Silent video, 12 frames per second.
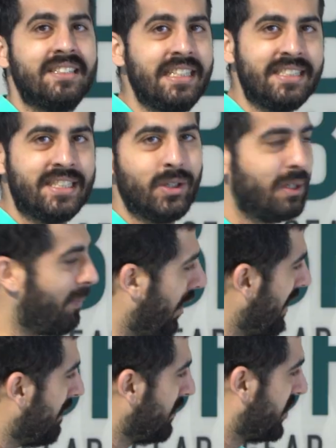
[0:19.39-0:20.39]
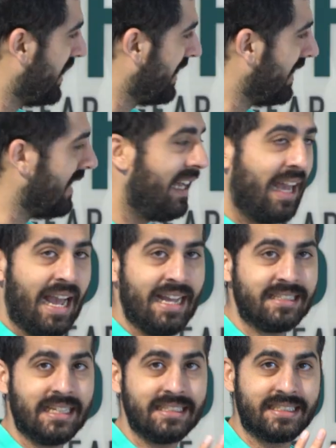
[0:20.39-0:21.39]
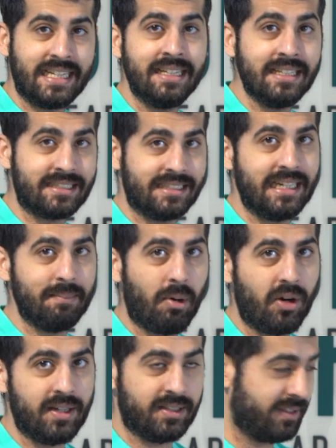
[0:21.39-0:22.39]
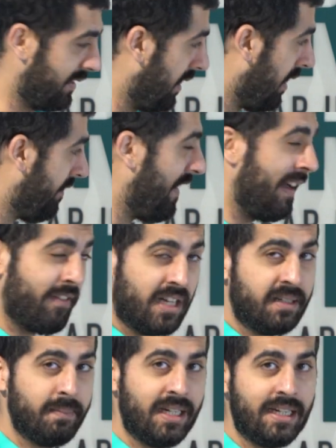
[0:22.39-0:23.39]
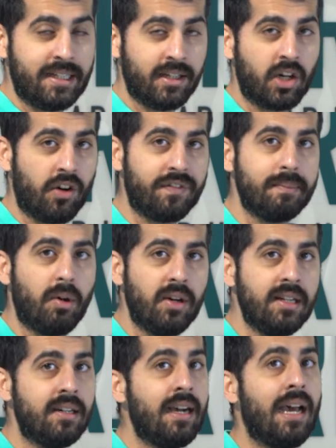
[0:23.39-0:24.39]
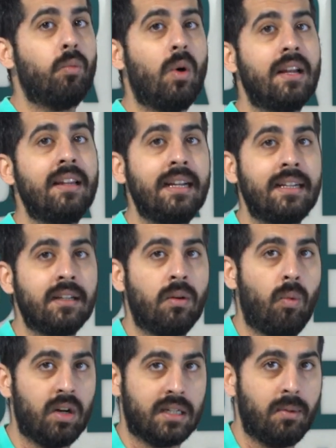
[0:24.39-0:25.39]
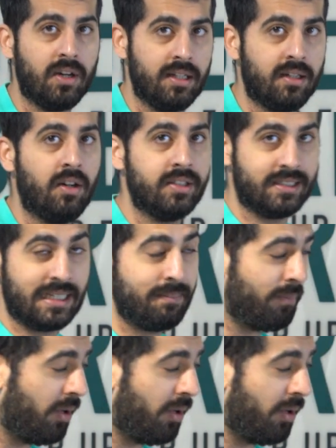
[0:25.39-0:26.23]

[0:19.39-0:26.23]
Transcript: This dual boiler machine has stainless steel boilers, a 500 milliliter coffee boiler and 1 liter water boiler or steam